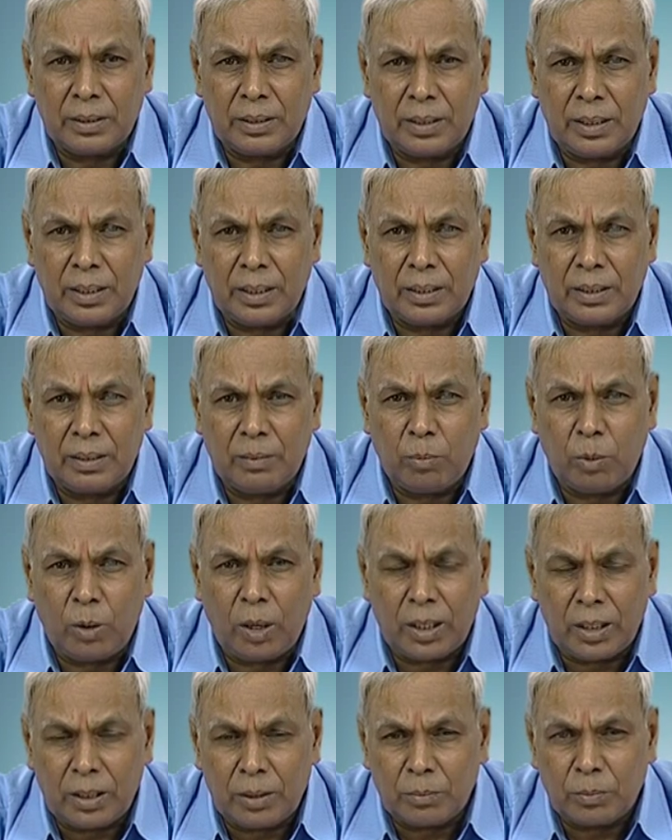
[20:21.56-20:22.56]
they are the
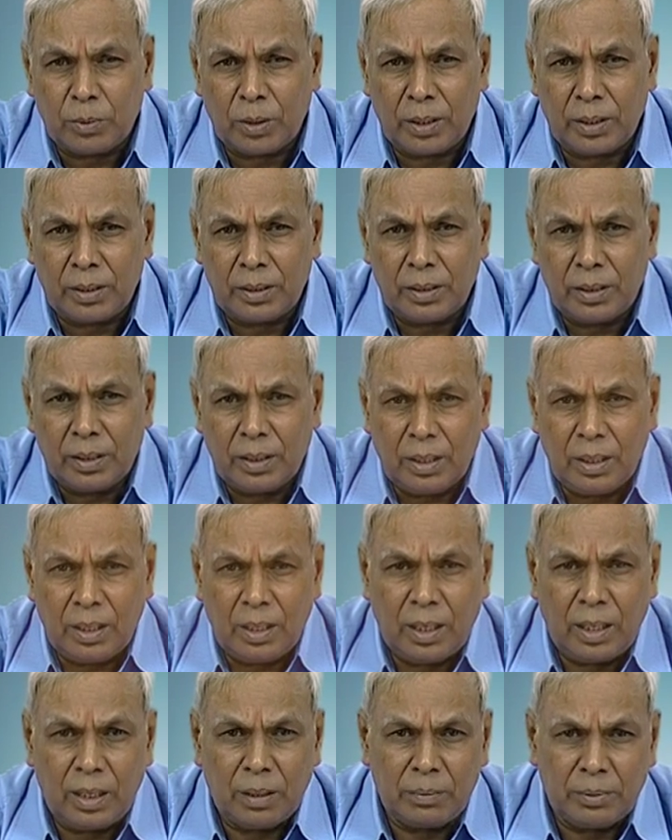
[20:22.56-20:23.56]
boiling point
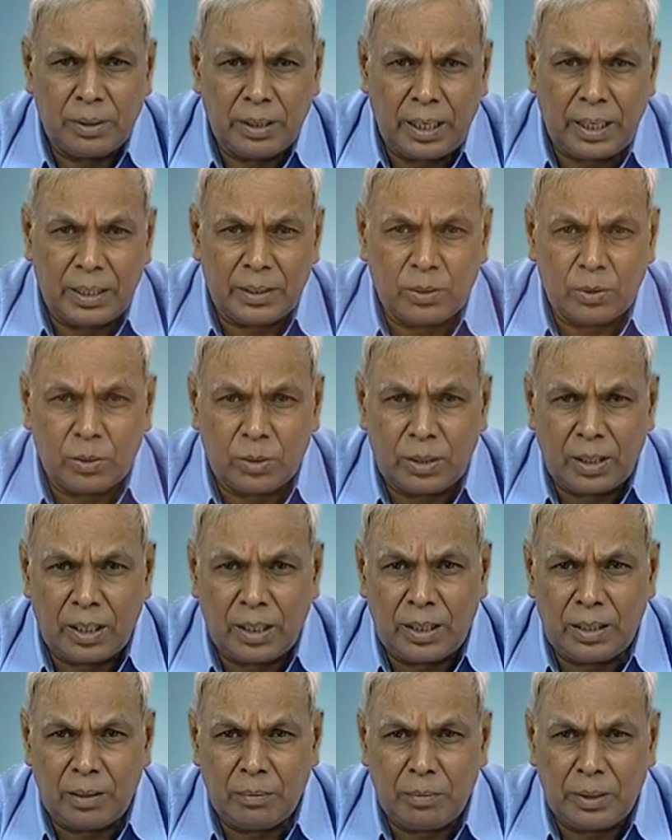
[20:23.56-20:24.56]
of the
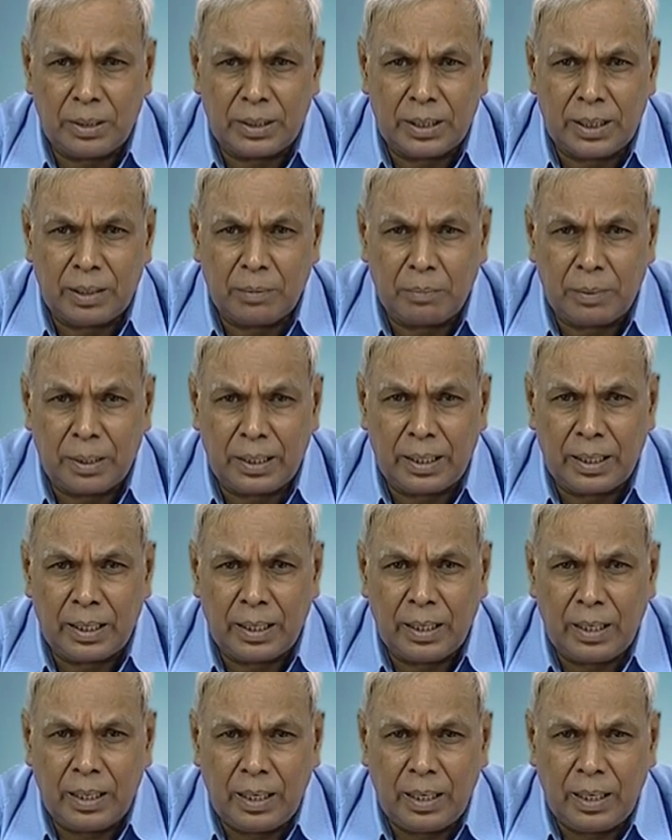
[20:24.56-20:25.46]
orthoxylene meta and para